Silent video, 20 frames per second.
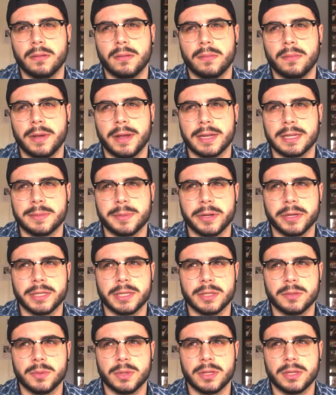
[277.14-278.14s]
my
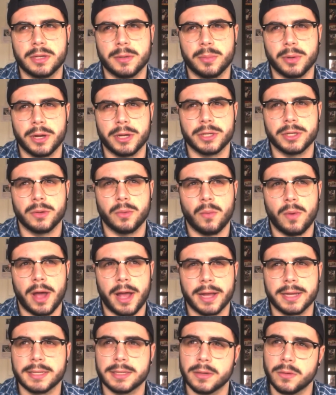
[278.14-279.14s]
experiences with depression
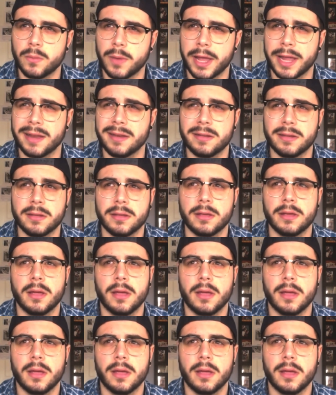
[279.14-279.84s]
waxed and waned.